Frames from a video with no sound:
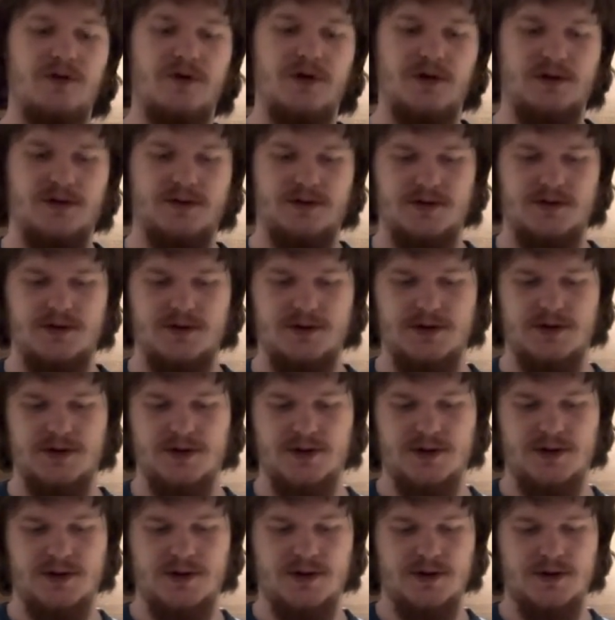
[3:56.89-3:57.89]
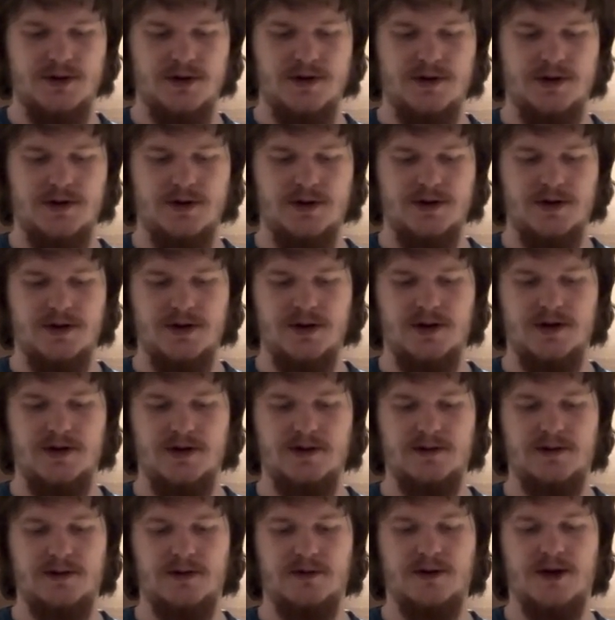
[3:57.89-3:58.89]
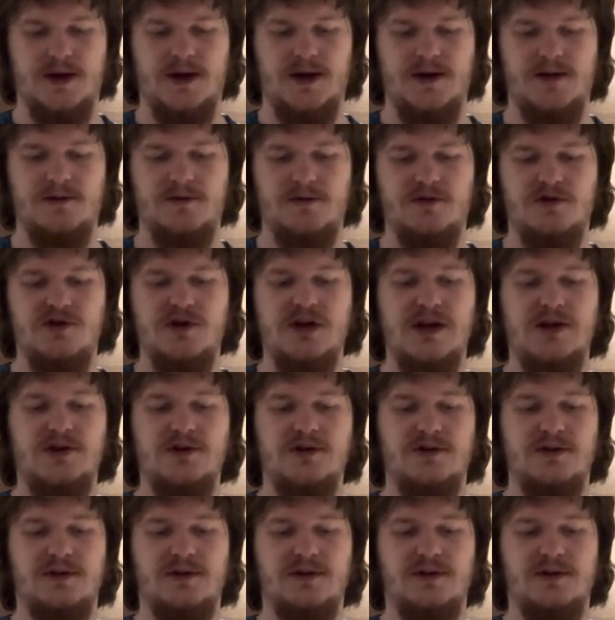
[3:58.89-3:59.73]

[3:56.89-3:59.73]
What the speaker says: all. So they changed their